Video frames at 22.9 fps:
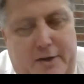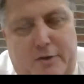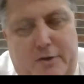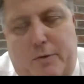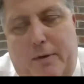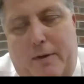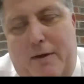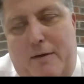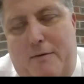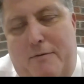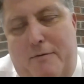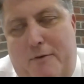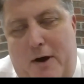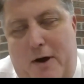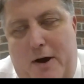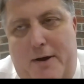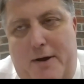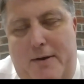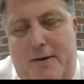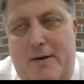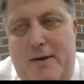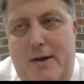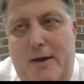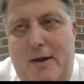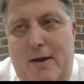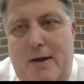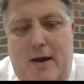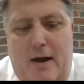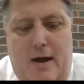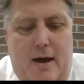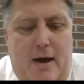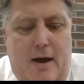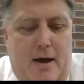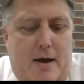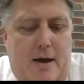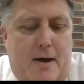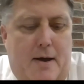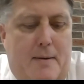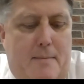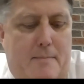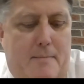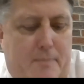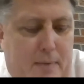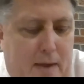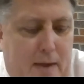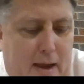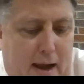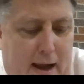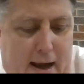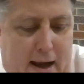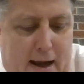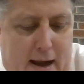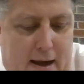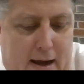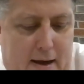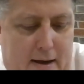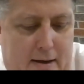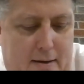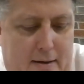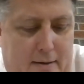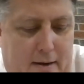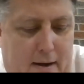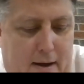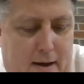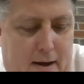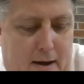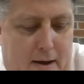It's really fun. And